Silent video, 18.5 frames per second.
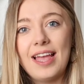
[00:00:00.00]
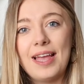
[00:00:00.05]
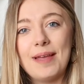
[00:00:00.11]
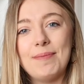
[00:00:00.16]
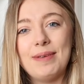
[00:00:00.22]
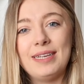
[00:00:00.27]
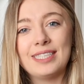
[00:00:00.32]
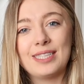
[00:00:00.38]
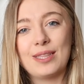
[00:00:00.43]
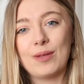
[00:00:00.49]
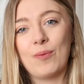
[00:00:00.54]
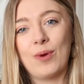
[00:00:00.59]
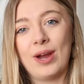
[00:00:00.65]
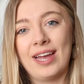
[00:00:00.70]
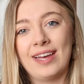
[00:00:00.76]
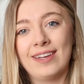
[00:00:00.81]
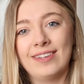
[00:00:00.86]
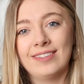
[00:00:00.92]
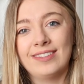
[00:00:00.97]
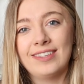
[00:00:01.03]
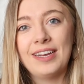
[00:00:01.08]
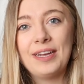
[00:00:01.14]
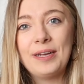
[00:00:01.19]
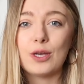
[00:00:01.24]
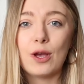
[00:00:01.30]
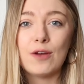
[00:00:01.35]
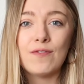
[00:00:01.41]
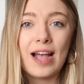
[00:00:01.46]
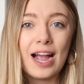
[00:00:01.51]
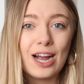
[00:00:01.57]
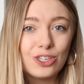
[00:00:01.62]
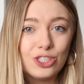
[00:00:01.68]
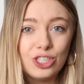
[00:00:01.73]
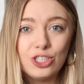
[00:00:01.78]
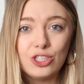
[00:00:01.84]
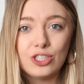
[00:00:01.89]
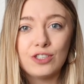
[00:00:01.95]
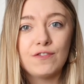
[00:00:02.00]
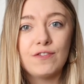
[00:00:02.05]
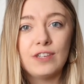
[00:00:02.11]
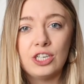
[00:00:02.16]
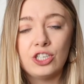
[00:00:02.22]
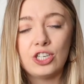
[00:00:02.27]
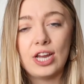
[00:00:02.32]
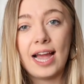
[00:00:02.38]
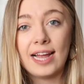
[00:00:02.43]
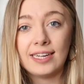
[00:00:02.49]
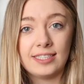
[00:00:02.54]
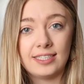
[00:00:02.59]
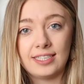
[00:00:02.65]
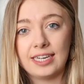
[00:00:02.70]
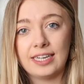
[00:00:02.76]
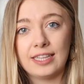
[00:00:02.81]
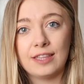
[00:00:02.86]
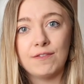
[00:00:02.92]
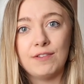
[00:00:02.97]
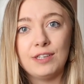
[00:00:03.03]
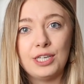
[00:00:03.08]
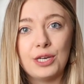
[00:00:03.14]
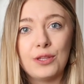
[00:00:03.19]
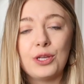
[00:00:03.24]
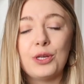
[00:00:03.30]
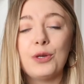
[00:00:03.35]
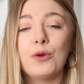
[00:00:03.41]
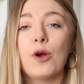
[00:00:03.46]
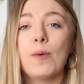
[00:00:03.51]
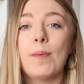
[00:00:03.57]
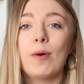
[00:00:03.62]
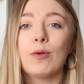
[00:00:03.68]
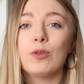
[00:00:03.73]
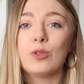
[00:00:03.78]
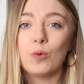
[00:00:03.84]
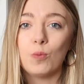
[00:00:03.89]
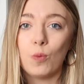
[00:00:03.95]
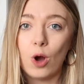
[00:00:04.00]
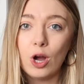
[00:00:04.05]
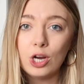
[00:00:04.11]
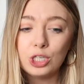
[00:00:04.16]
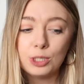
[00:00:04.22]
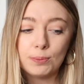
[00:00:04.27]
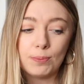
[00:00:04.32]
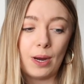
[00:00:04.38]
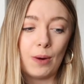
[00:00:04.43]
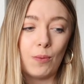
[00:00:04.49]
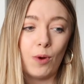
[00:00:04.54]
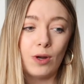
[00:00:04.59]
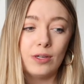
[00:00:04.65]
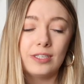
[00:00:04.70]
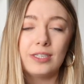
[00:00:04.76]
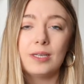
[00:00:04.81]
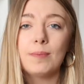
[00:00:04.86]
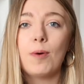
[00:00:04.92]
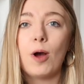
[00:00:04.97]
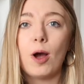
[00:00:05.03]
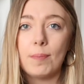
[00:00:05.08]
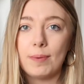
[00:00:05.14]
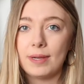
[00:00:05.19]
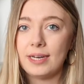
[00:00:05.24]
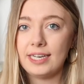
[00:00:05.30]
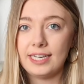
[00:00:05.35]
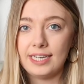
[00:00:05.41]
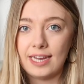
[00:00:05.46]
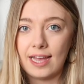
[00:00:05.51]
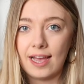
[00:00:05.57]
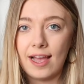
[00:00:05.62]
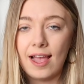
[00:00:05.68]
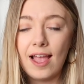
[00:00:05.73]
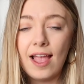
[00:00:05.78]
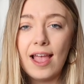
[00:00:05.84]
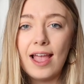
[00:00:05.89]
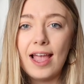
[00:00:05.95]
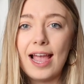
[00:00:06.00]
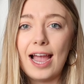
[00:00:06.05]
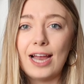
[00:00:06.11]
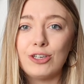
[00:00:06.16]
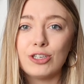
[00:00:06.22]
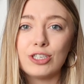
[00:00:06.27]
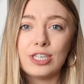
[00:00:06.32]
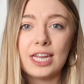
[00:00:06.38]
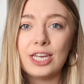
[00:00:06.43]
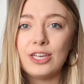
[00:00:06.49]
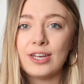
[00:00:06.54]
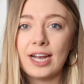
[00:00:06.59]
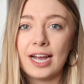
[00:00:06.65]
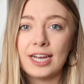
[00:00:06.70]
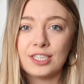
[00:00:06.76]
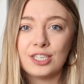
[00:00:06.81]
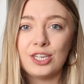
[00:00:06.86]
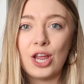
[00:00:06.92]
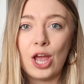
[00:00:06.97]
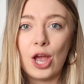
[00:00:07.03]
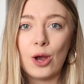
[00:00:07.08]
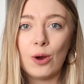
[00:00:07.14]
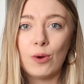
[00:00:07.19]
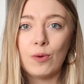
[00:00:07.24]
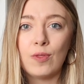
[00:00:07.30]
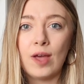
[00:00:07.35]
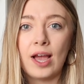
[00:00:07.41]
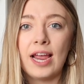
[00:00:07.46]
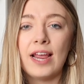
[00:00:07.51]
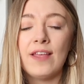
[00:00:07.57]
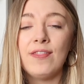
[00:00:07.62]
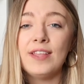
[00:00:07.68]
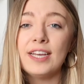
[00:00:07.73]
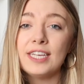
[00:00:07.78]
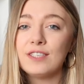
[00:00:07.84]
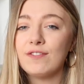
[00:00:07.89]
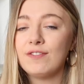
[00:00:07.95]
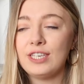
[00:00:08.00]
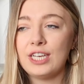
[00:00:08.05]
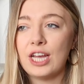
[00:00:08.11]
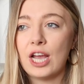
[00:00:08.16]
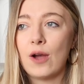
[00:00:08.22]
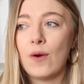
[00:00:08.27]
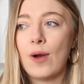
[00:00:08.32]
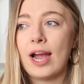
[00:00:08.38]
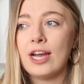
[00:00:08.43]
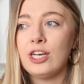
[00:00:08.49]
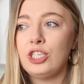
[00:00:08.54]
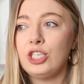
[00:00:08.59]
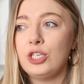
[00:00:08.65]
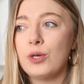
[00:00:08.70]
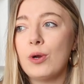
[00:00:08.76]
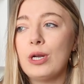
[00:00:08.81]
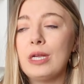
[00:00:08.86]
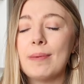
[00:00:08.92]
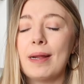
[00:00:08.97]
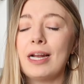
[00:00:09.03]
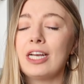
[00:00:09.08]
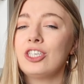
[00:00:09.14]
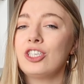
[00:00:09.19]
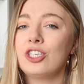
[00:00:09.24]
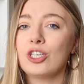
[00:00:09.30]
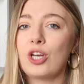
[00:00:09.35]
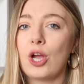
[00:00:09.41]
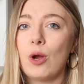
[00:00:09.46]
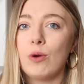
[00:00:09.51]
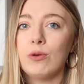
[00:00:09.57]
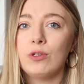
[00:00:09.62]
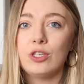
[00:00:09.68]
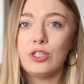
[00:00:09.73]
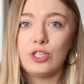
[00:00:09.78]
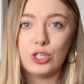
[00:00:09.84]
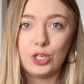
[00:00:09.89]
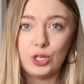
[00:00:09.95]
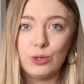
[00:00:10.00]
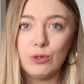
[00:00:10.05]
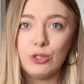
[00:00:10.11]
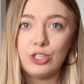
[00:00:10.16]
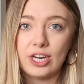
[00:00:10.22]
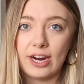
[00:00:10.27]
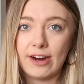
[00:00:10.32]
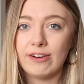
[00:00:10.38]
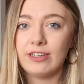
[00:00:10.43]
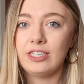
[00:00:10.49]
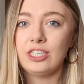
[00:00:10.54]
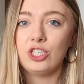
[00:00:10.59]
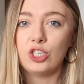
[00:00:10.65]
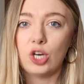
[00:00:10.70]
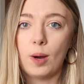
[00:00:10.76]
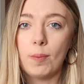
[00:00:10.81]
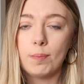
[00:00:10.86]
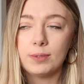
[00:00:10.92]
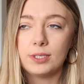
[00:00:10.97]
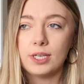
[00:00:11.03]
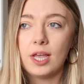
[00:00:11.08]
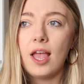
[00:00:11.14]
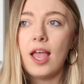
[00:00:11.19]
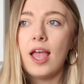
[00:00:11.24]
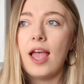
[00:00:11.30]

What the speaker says: It means the world. So I've actually just finished editing the video that you were about to watch, but I wanted to pop in here and just let you guys know that in this video, I do only manage to go to 2 charity shops.